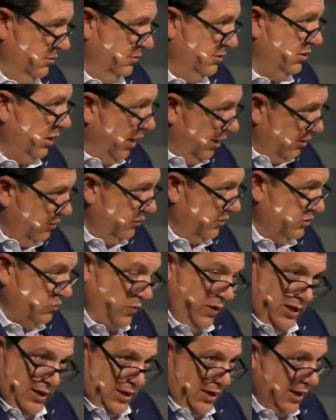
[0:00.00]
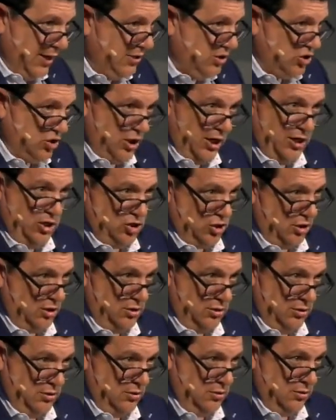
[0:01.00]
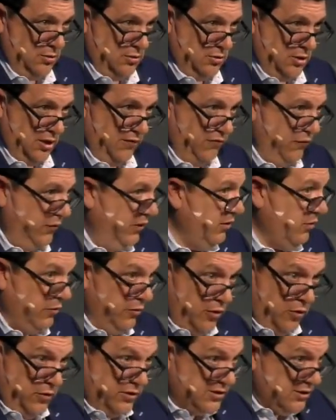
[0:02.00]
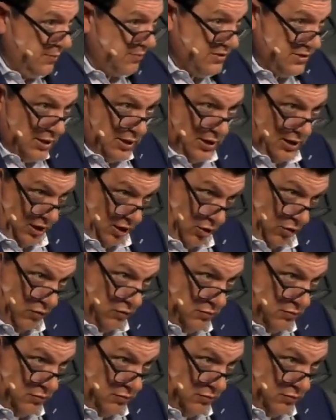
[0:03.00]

Talk to us. We can't change it if we don't know it's upsetting you.